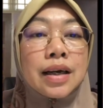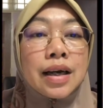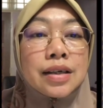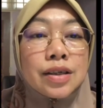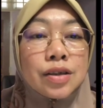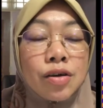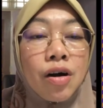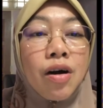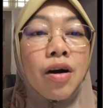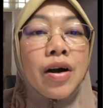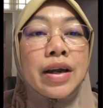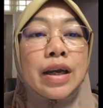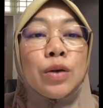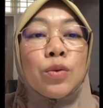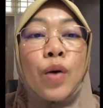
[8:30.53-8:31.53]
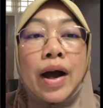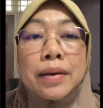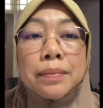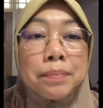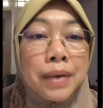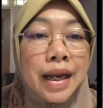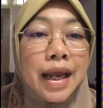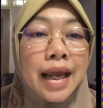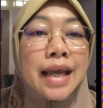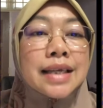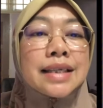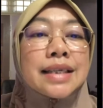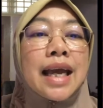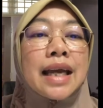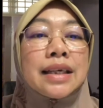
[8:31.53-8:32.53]
store in one
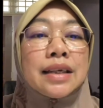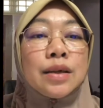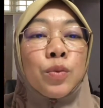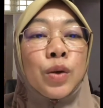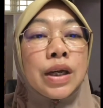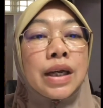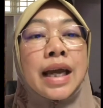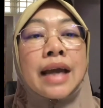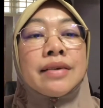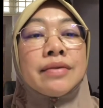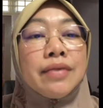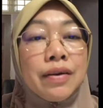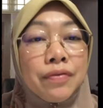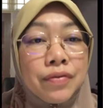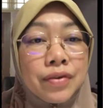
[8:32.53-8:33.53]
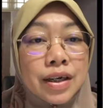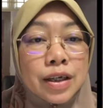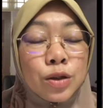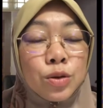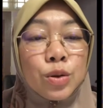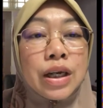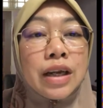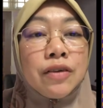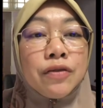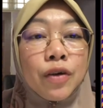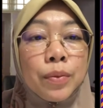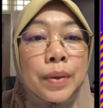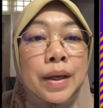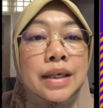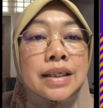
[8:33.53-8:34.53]
place, and we can refer to the
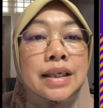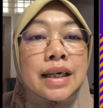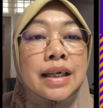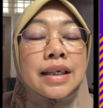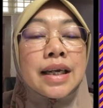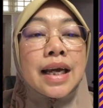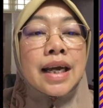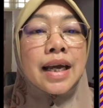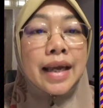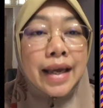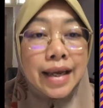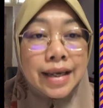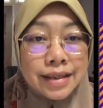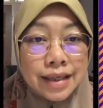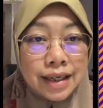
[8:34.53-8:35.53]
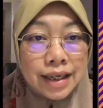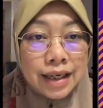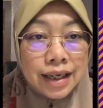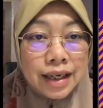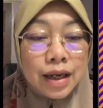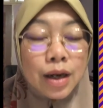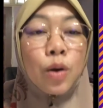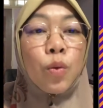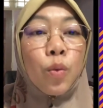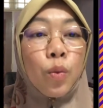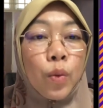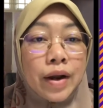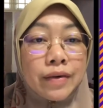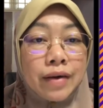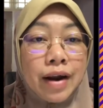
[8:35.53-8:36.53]
information easily
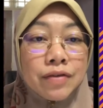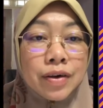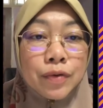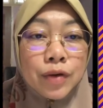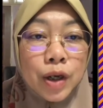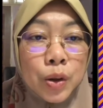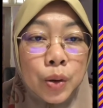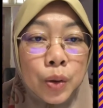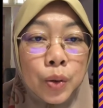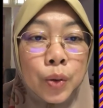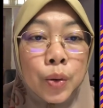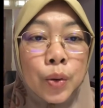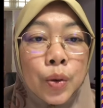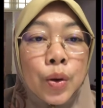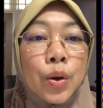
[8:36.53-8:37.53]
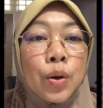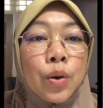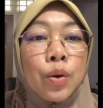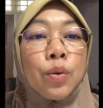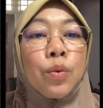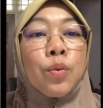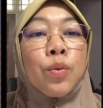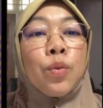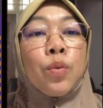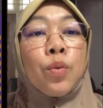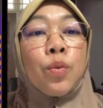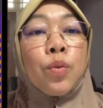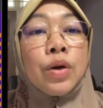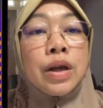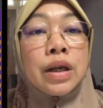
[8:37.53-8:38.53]
wherever we go,
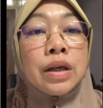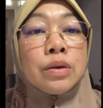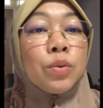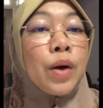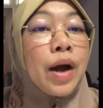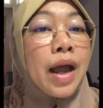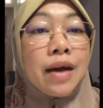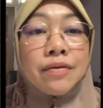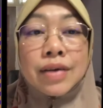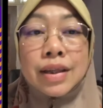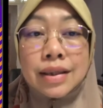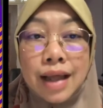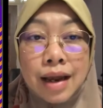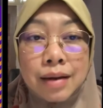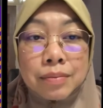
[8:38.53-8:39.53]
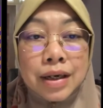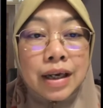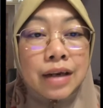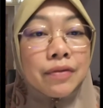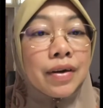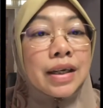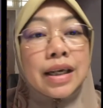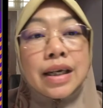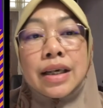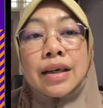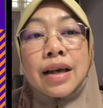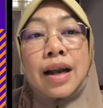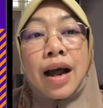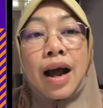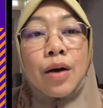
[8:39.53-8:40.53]
in whatever time. Even in
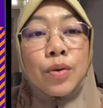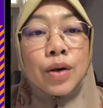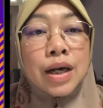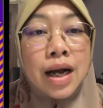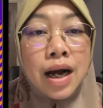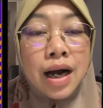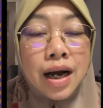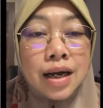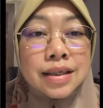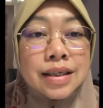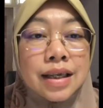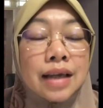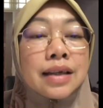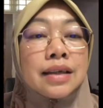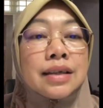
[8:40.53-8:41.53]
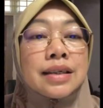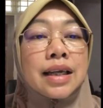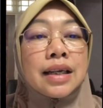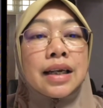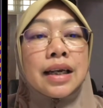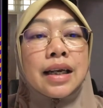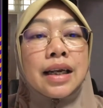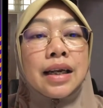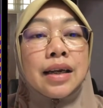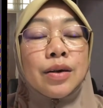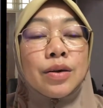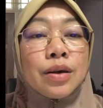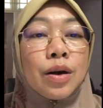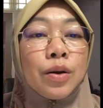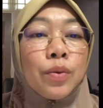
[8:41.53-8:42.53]
our car, suddenly,
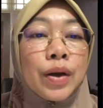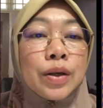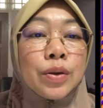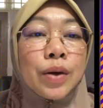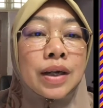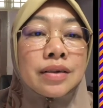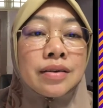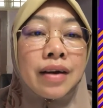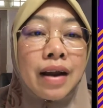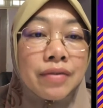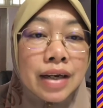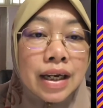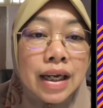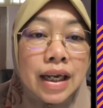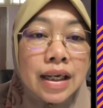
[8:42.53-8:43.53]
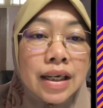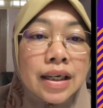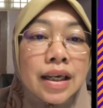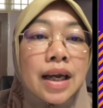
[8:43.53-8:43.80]
when you are traveling